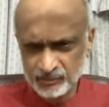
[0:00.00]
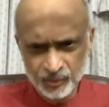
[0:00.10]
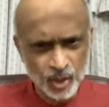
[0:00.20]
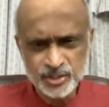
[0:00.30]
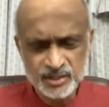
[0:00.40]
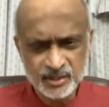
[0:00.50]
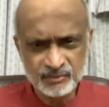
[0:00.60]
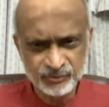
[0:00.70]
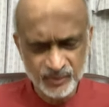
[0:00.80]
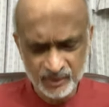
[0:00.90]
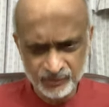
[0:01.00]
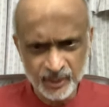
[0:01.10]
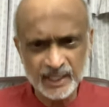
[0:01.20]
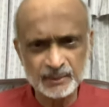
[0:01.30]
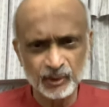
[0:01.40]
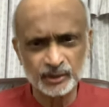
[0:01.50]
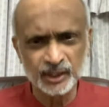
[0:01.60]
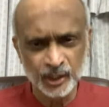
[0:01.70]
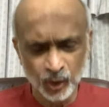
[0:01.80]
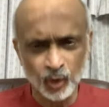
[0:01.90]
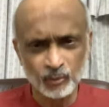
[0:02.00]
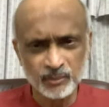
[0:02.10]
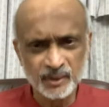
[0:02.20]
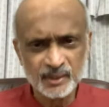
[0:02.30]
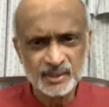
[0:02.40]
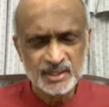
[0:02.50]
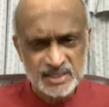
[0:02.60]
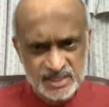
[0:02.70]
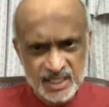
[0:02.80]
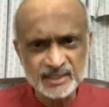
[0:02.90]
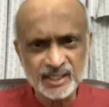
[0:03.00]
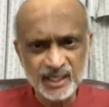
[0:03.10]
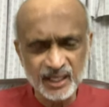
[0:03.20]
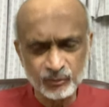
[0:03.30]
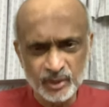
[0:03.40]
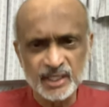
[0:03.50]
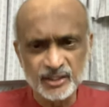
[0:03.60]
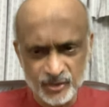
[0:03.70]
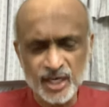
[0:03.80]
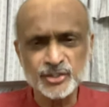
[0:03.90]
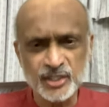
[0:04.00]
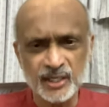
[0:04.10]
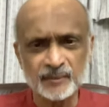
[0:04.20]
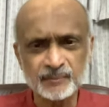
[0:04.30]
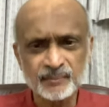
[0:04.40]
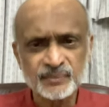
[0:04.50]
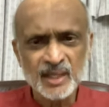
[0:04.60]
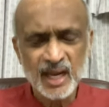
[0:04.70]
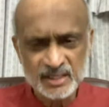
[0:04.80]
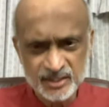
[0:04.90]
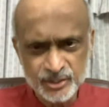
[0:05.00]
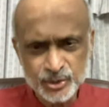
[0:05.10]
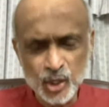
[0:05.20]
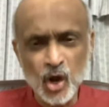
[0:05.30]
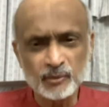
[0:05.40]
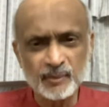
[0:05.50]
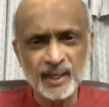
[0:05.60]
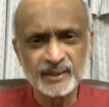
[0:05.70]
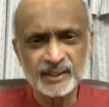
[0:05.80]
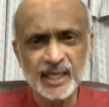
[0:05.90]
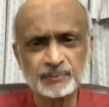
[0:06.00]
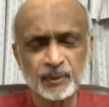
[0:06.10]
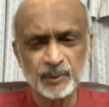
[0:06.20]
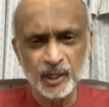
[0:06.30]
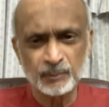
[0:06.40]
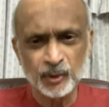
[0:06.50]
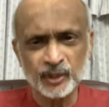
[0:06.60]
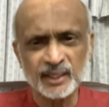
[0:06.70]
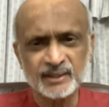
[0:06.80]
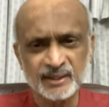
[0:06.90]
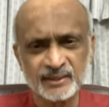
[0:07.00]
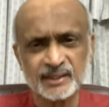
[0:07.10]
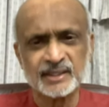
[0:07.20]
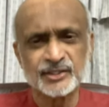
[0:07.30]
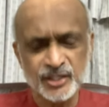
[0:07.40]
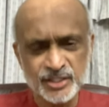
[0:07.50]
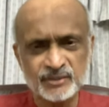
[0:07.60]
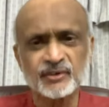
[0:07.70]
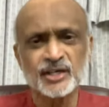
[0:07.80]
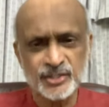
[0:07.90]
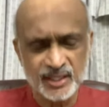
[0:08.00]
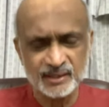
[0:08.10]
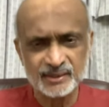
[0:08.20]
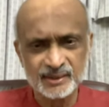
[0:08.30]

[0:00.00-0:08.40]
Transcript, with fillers: Not uh, forget about the globe. Certainly within Russia, as a strong man capable of protecting the interests of Russia.